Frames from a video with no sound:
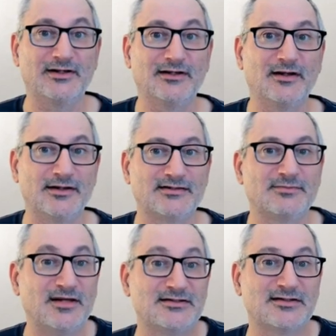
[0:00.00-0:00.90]
a
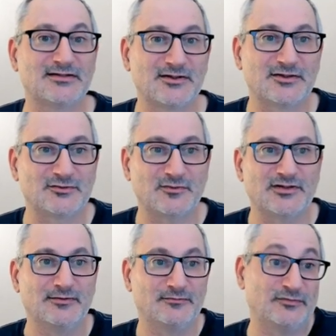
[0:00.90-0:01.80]
semantic search with a
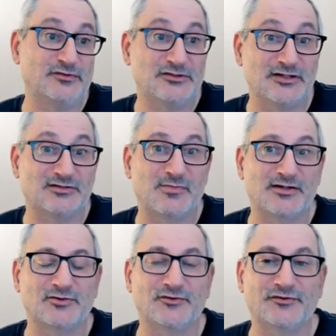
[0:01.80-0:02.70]
geospatial
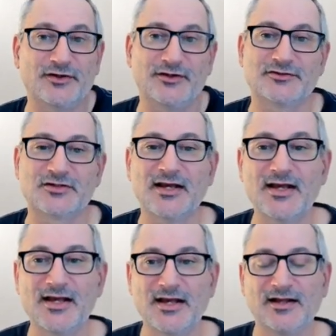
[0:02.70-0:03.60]
search
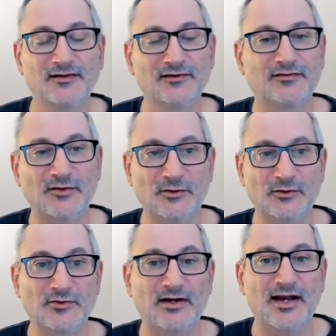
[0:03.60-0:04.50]
to
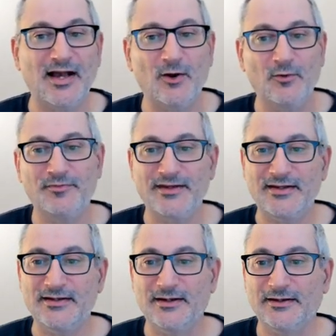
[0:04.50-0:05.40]
help
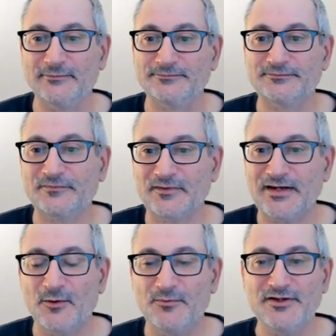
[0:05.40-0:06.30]
the
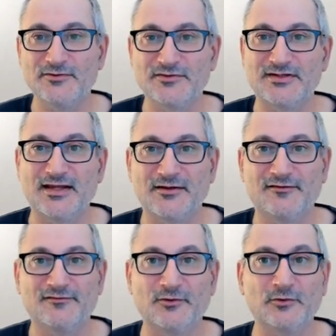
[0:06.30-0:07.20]
user get the
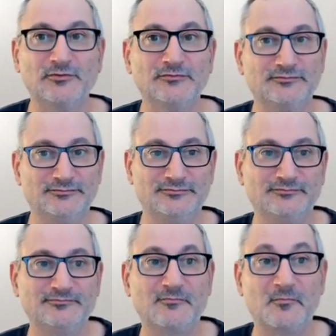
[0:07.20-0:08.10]
full
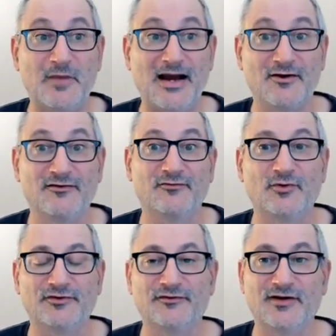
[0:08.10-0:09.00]
power of what's
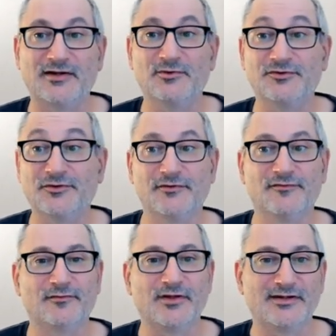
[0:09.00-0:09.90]
available to them from
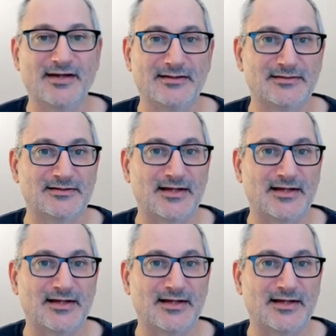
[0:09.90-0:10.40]
the data set.